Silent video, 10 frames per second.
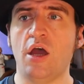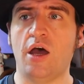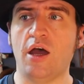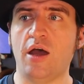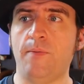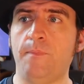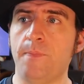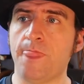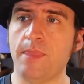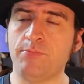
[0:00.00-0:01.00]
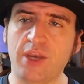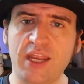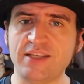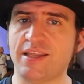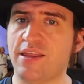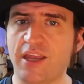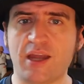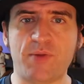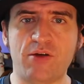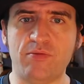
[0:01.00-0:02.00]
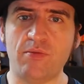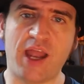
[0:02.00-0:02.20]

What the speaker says: But here's the thing about